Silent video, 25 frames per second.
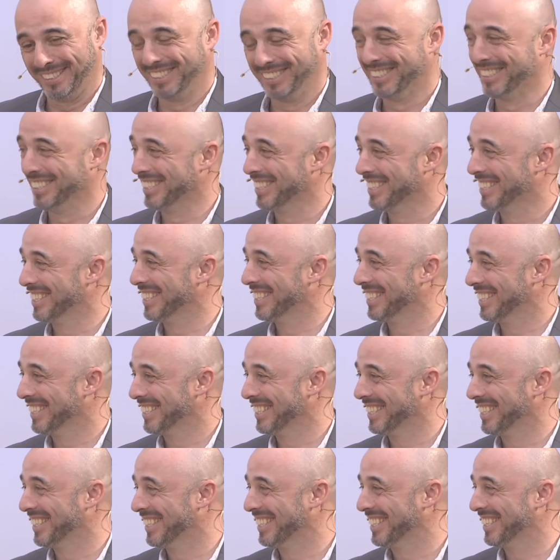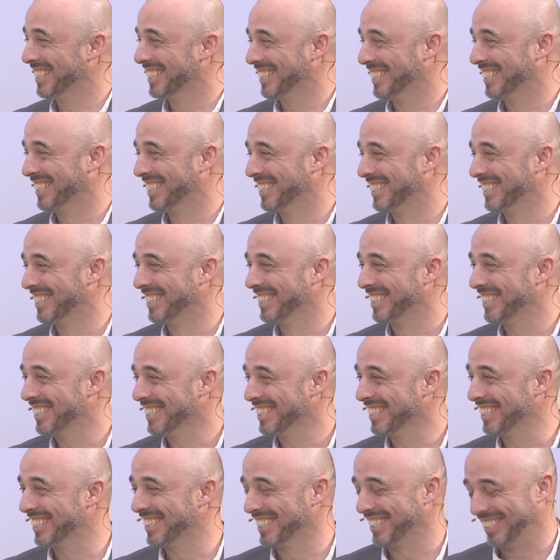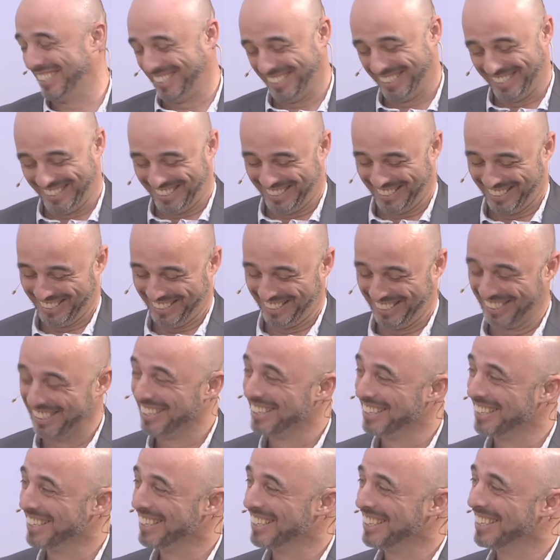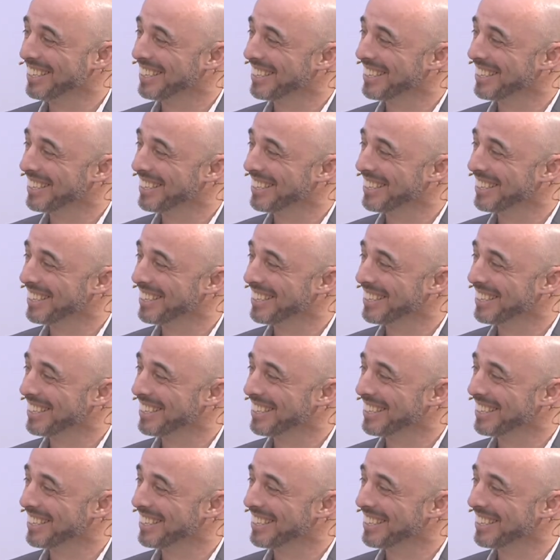deals are being made while we speak. Very nice, Bernhard.